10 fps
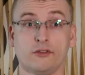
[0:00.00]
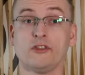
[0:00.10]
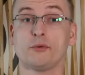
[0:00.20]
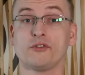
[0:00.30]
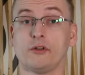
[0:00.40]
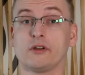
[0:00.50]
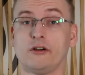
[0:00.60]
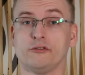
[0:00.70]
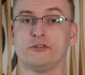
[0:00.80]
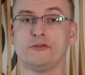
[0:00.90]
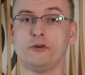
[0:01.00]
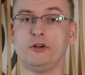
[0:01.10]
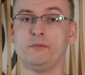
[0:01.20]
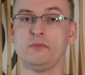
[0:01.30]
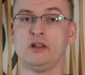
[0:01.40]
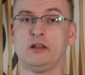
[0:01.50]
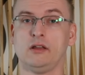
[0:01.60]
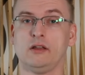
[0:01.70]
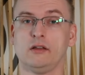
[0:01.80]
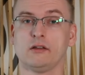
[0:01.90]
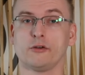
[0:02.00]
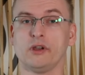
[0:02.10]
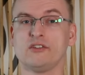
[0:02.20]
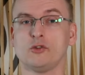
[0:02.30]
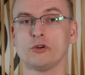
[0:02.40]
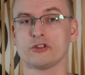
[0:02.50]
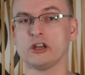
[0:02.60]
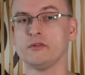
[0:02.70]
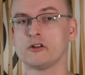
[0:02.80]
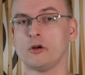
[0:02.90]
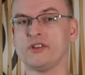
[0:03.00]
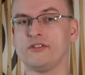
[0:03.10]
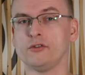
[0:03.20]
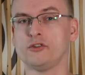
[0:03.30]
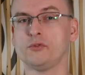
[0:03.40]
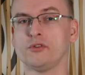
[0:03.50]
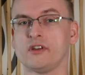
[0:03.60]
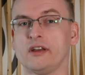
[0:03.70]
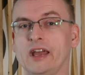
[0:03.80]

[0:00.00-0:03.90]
this was all accounted for. Going into more general comments, YouTube user